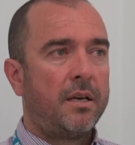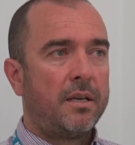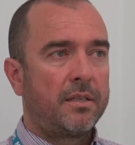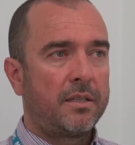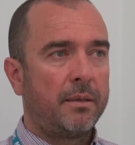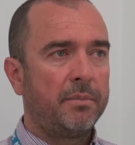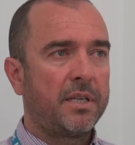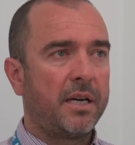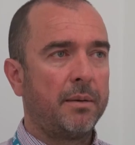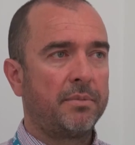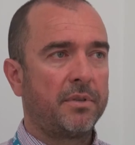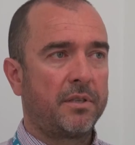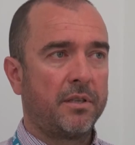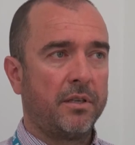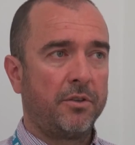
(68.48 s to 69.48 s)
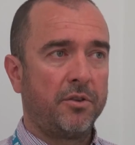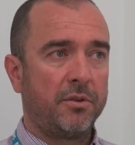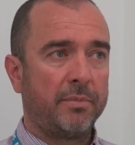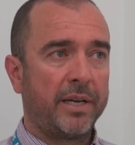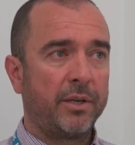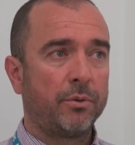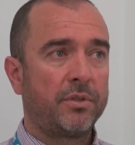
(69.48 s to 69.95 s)
Sometimes the
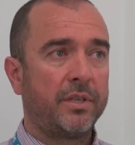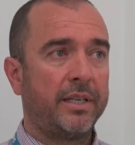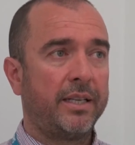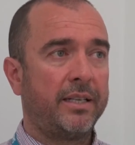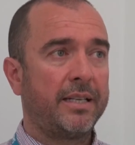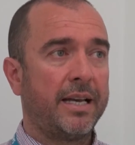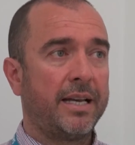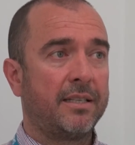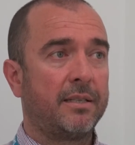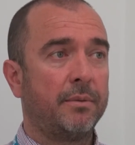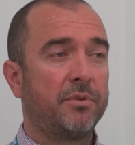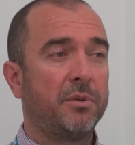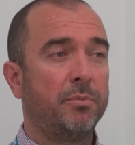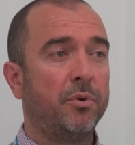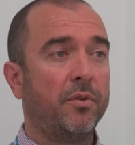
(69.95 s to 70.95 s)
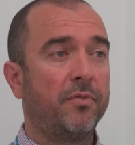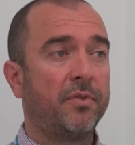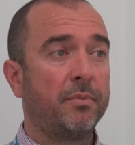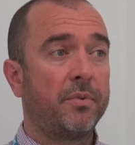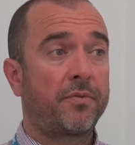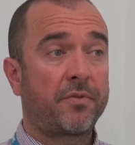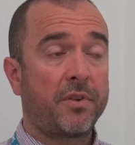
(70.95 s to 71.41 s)
surgeon may also need to add some support
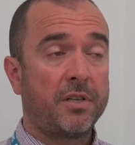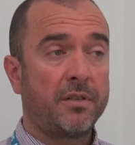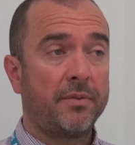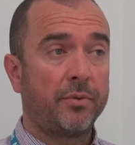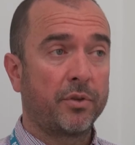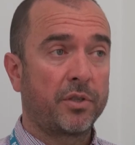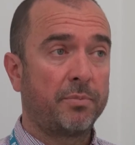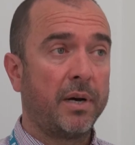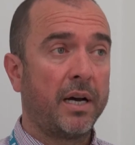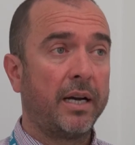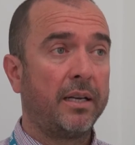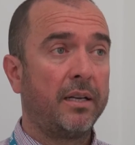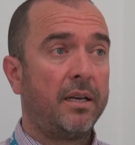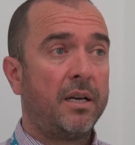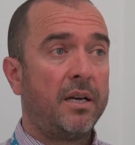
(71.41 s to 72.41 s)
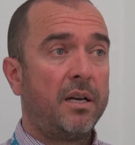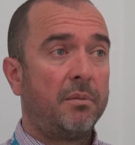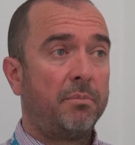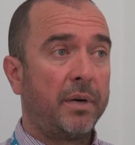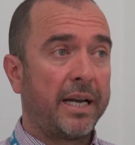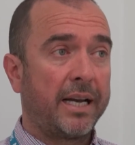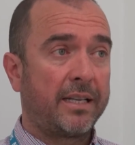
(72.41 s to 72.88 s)
from the front of your spine
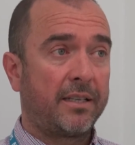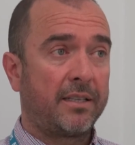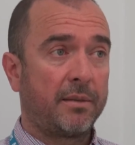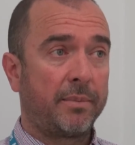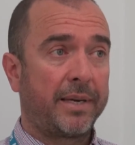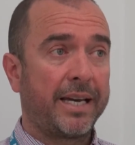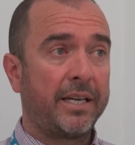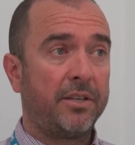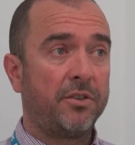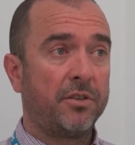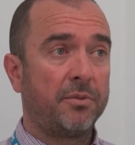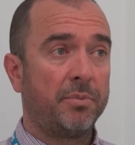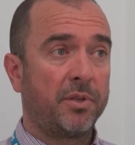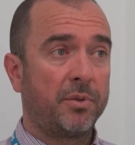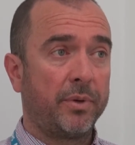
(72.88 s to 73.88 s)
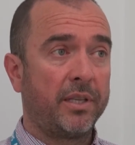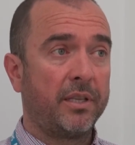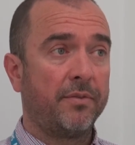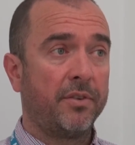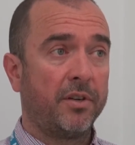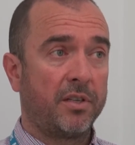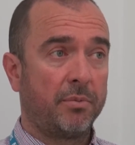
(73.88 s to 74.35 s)
by adding some cages between
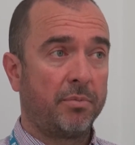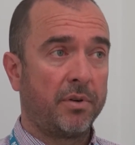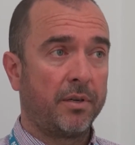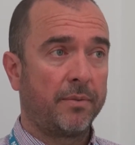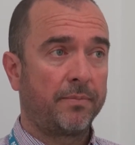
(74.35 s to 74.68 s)
the vertebrae.